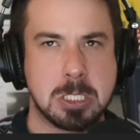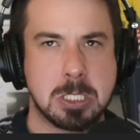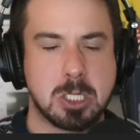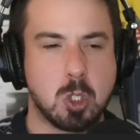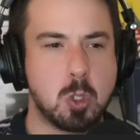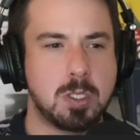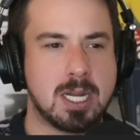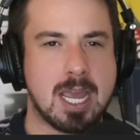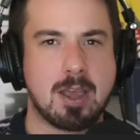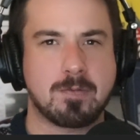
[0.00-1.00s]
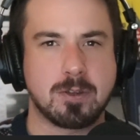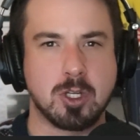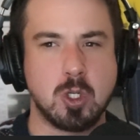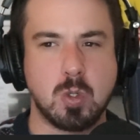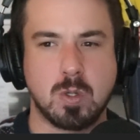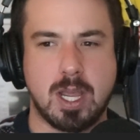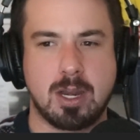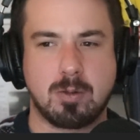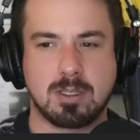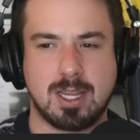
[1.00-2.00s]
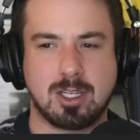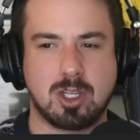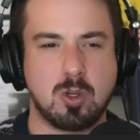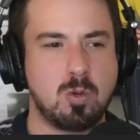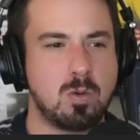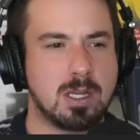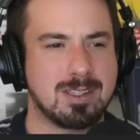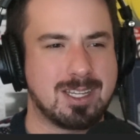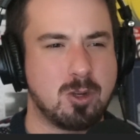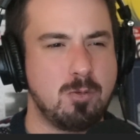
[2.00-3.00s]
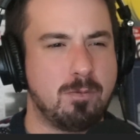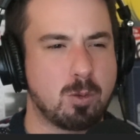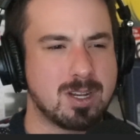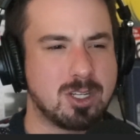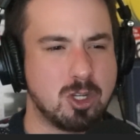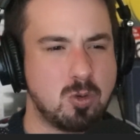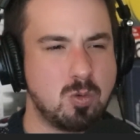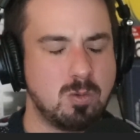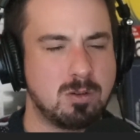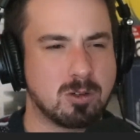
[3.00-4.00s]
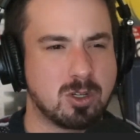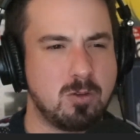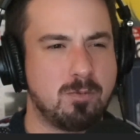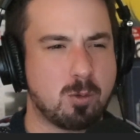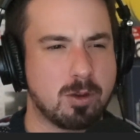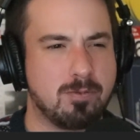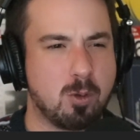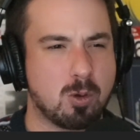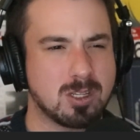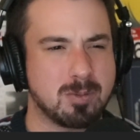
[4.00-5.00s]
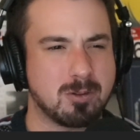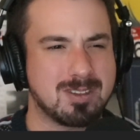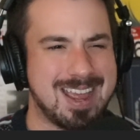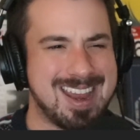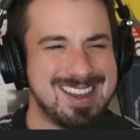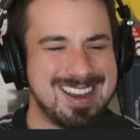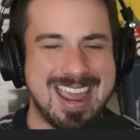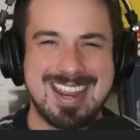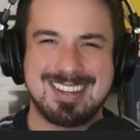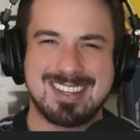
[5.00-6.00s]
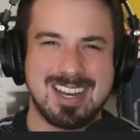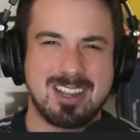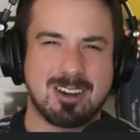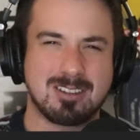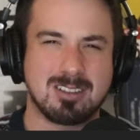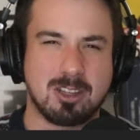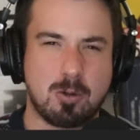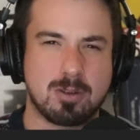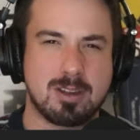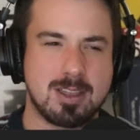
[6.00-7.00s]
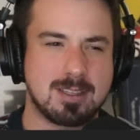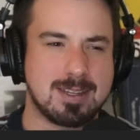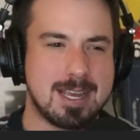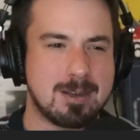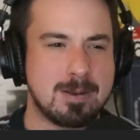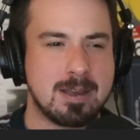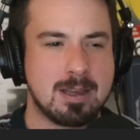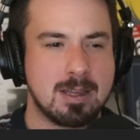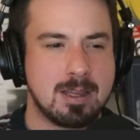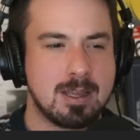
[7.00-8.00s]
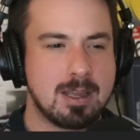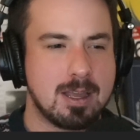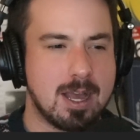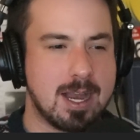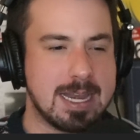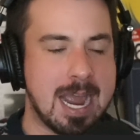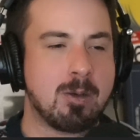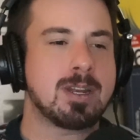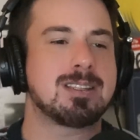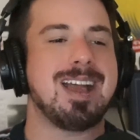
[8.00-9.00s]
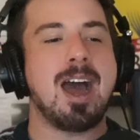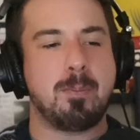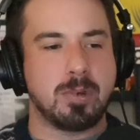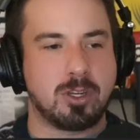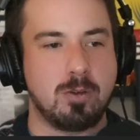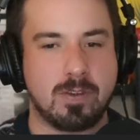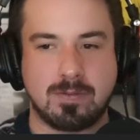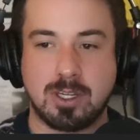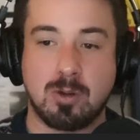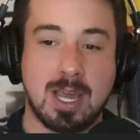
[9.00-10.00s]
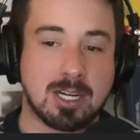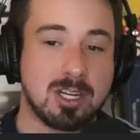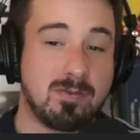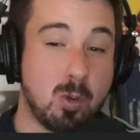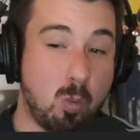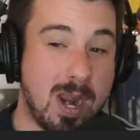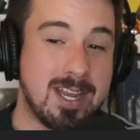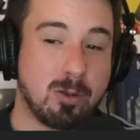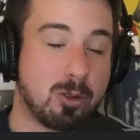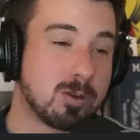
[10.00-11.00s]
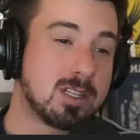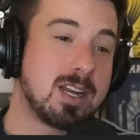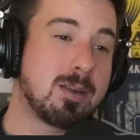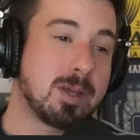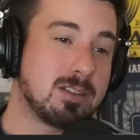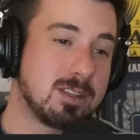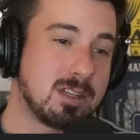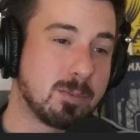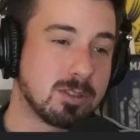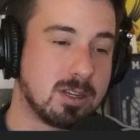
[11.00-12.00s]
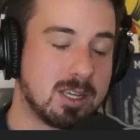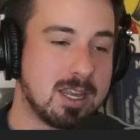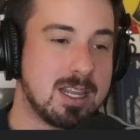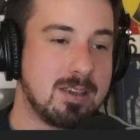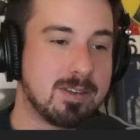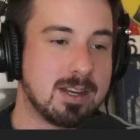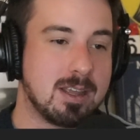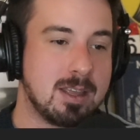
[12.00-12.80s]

Tuesday afternoon, and it was like 242 or 244. It's about 8 to 10 yards lower than it is now. Now that it's up to 252, and actually if you wait till Thursday night, I bet you this number is going to get even